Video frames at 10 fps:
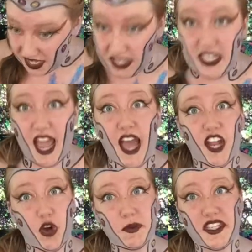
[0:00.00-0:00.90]
Yeah, I
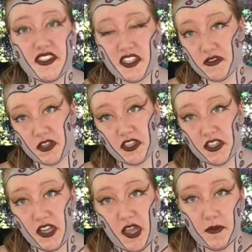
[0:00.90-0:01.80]
hope they stick with her,
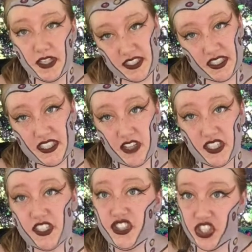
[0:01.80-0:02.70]
because it sounds
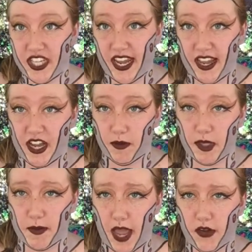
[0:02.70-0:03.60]
like she can help
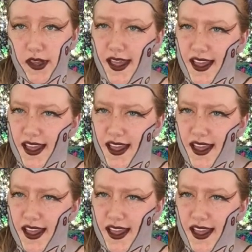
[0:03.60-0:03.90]
them out,